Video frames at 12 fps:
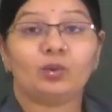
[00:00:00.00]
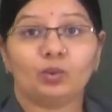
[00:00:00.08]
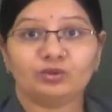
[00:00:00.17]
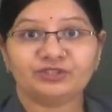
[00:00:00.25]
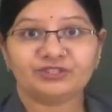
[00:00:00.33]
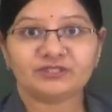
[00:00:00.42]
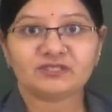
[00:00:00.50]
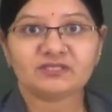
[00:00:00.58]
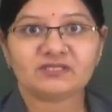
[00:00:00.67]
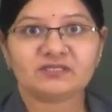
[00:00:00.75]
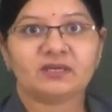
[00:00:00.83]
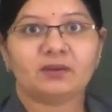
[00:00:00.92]

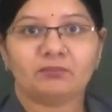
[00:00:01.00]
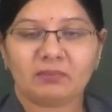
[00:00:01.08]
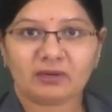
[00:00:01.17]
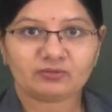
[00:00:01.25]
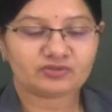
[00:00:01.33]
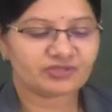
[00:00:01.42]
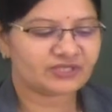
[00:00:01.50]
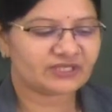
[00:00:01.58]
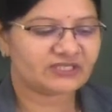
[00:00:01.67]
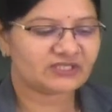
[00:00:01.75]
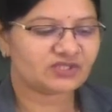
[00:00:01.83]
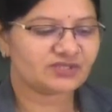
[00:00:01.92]
oceans, mountain
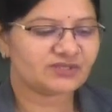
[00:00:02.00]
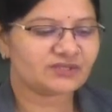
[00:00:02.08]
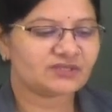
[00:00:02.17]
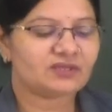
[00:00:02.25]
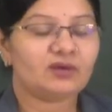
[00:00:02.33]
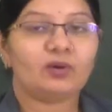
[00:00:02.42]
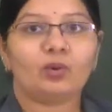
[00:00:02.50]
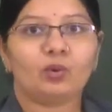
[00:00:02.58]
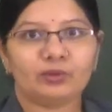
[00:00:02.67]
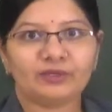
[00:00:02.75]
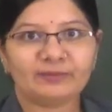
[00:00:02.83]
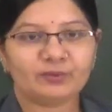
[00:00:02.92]
ranges,
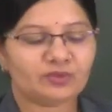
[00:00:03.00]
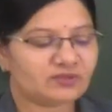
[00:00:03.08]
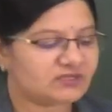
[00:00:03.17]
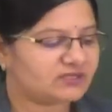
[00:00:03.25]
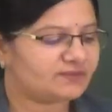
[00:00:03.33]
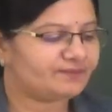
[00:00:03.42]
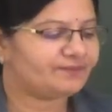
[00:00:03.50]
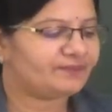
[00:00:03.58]
holy books,